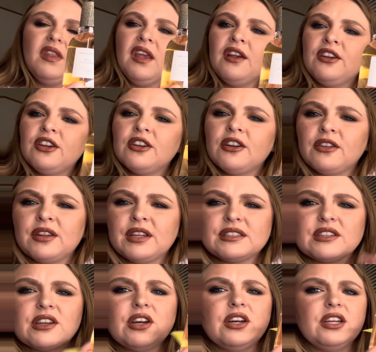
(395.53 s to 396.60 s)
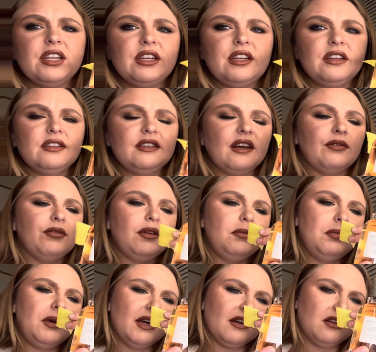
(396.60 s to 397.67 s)
You know, this could definitely
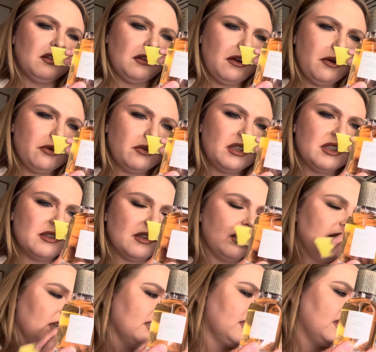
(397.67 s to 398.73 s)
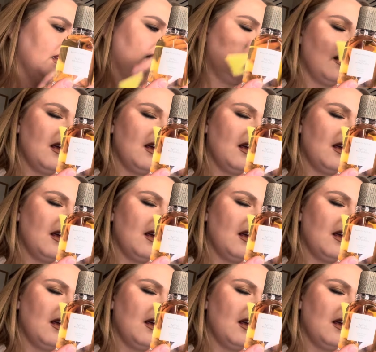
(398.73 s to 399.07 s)
be a cologne because it doesn't,